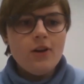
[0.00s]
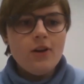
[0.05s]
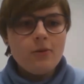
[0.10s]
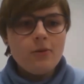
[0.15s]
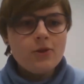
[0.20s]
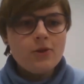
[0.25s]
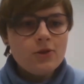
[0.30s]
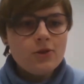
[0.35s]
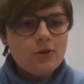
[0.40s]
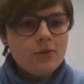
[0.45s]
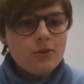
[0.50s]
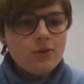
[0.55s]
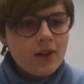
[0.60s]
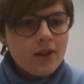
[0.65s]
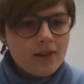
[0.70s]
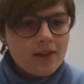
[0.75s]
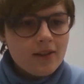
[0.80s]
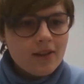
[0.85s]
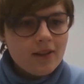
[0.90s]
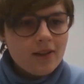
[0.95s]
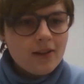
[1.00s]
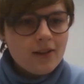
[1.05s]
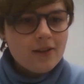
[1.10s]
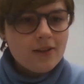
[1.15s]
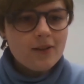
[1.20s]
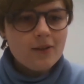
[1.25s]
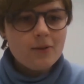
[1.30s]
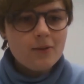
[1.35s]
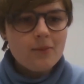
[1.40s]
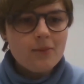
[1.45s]
Would you like to tell us
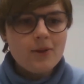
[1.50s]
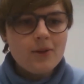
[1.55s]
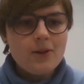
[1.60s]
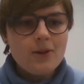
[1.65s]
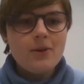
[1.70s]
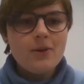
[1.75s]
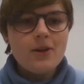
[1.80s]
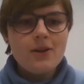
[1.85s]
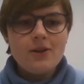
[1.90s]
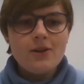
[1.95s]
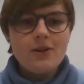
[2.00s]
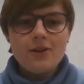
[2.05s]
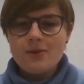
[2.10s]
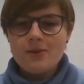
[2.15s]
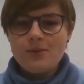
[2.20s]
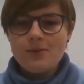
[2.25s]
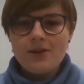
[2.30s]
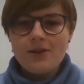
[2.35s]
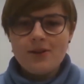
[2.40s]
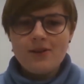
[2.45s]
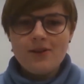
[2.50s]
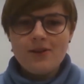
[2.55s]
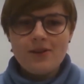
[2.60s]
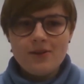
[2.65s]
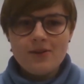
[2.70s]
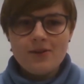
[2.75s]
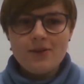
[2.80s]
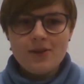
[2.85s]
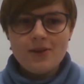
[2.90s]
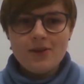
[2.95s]
a little bit about your experience at
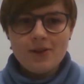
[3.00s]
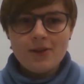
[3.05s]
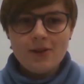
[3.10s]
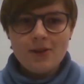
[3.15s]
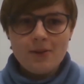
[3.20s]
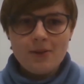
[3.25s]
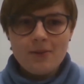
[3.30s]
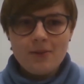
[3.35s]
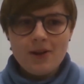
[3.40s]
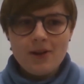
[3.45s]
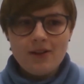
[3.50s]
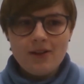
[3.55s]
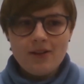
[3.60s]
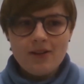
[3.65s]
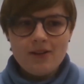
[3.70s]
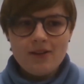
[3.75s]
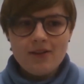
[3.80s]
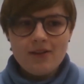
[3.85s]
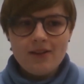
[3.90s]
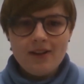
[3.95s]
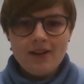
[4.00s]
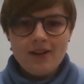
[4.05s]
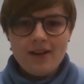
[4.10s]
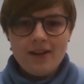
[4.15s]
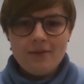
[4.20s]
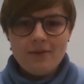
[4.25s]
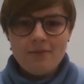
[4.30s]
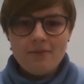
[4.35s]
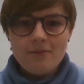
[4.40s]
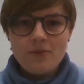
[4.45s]
UC Claremont?
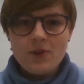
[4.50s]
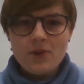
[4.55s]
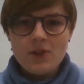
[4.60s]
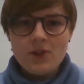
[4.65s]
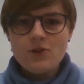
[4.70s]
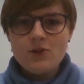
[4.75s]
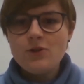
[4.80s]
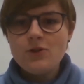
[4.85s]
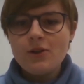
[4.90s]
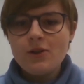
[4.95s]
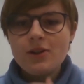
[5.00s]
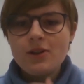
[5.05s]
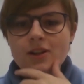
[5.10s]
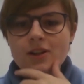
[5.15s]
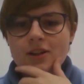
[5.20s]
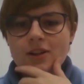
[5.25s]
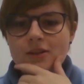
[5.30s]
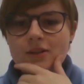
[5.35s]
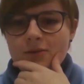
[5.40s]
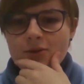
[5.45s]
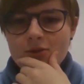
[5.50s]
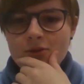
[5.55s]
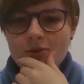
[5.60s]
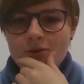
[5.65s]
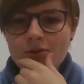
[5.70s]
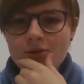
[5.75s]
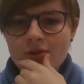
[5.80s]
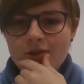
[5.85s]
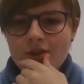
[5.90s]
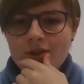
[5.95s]
Did you go here for
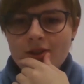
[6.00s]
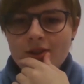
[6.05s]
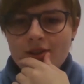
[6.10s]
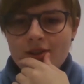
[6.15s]
school?